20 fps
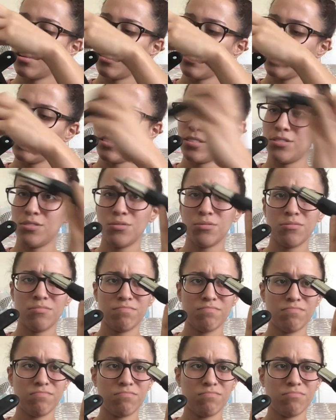I guess you
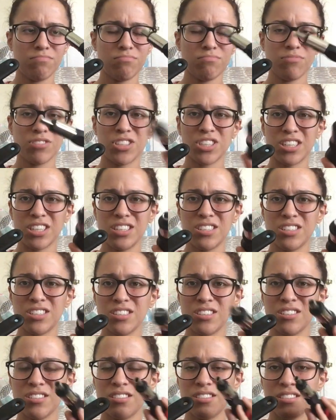
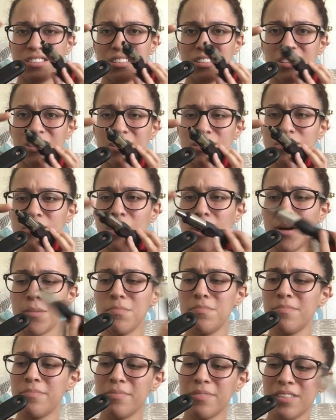change the
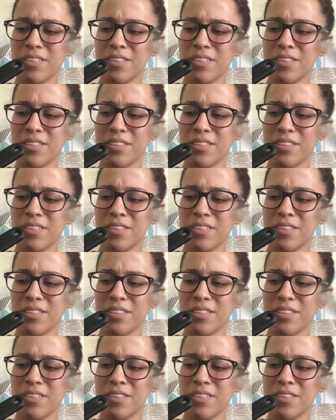top